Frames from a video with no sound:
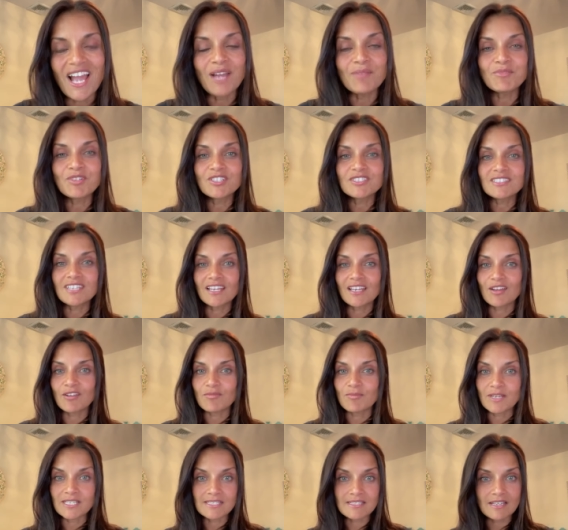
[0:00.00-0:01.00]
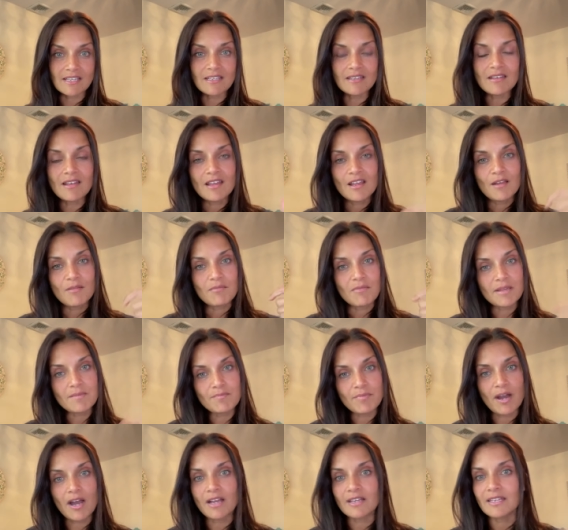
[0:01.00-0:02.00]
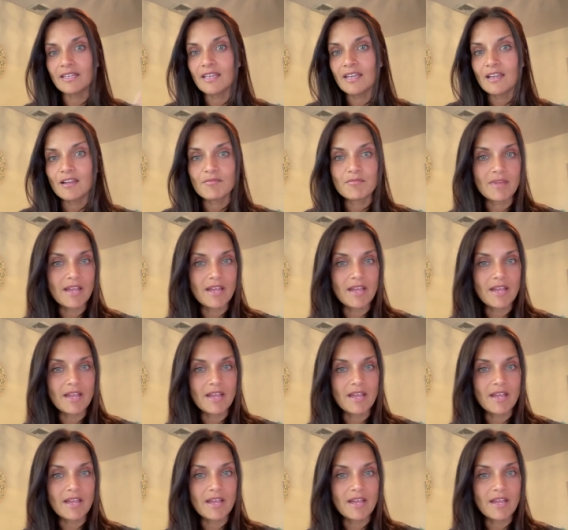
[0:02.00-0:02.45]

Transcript: I'm going to take care of my skin, my body,